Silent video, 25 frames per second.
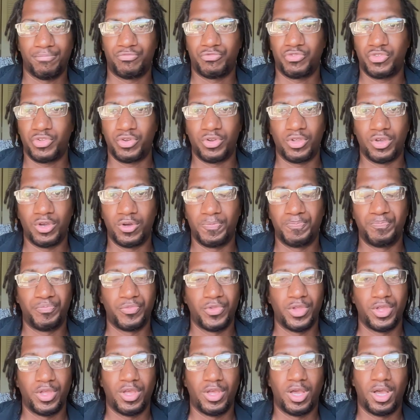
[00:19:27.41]
you know
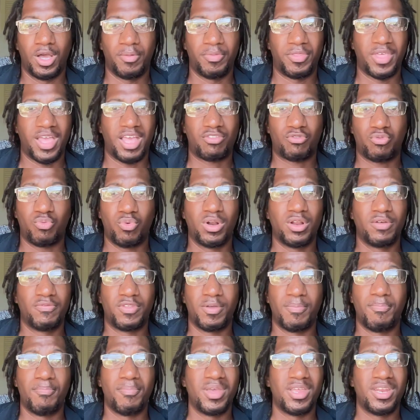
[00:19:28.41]
that's one of
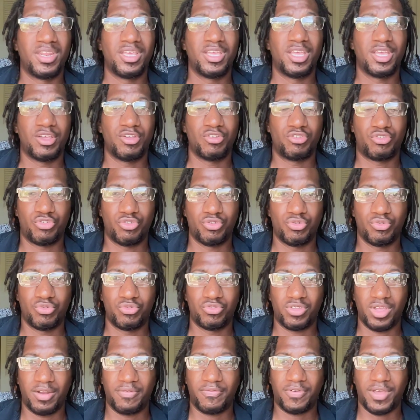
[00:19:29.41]
the many issues
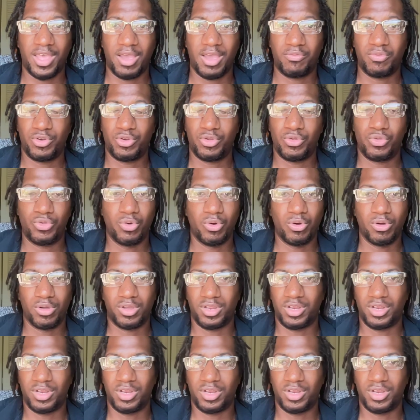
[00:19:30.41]
that I've had with New York.